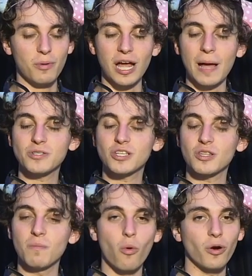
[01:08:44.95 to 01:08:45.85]
Perhaps
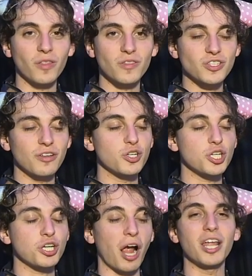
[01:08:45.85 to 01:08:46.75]
it's the morning, the sun is
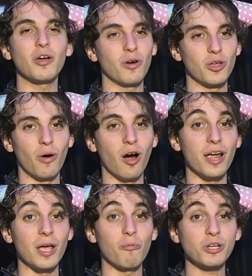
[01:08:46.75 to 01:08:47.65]
shining where you
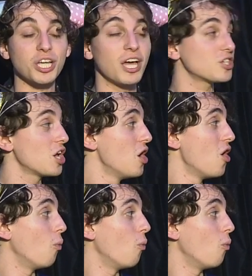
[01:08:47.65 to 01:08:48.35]
are, in which case,